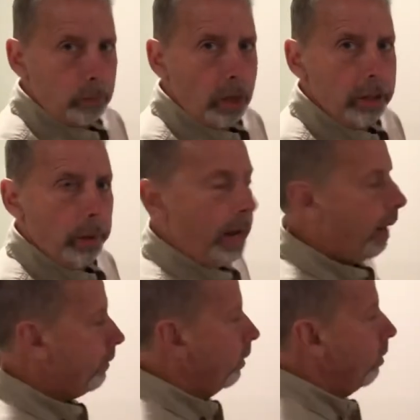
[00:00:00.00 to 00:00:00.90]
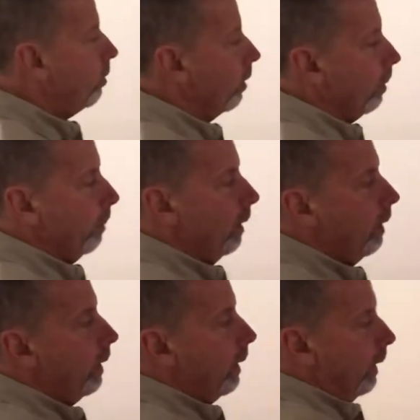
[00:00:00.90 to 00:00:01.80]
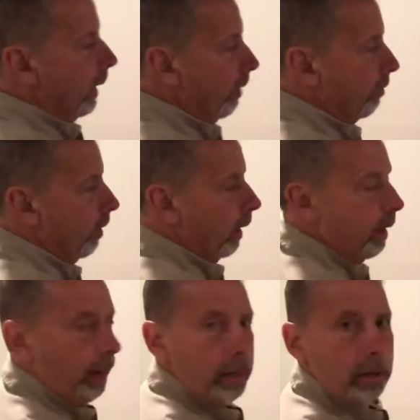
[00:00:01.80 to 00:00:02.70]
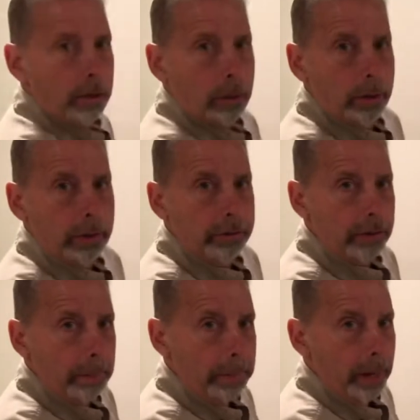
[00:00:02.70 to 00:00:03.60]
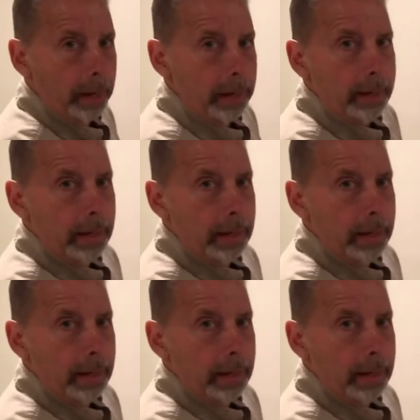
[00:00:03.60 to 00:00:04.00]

you have to determine, is it a kink or is it a bend?